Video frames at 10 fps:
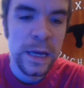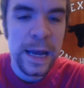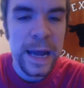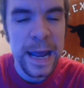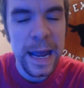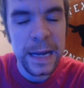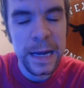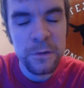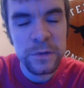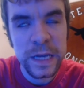And
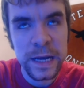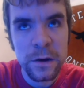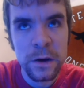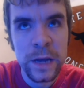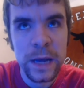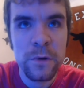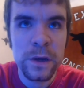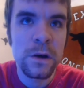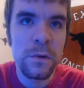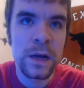I was like, okay, well,
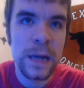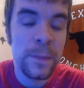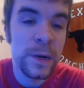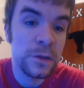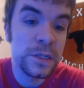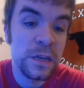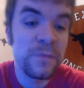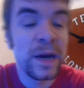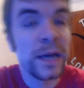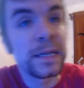you know what? I'm going to go see if
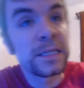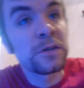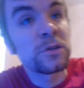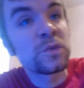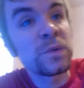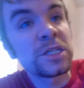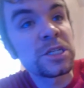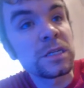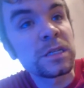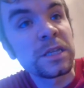my Nintendo
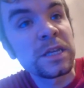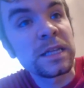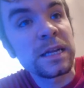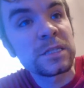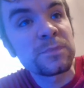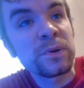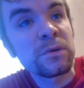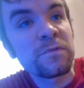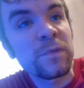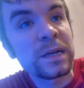Switch, the thing that I
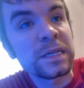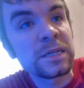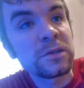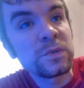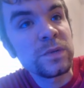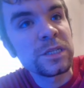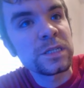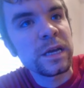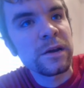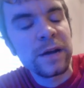pre-ordered for my Nintendo Switch
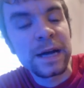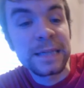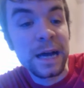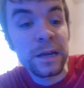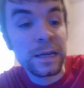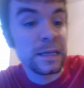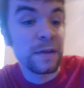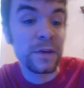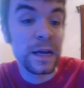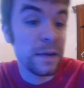is there. I doubt it
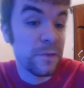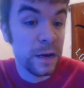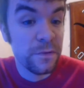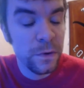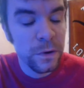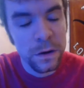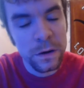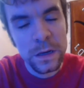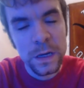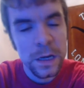because I never got a phone
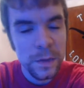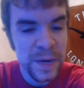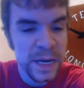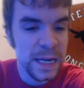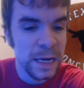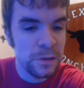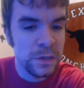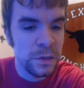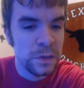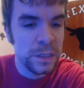call. But it didn't hurt
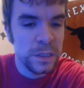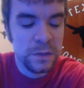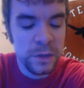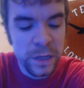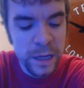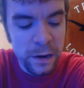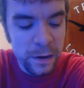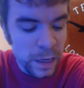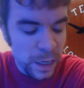to look since I was already there.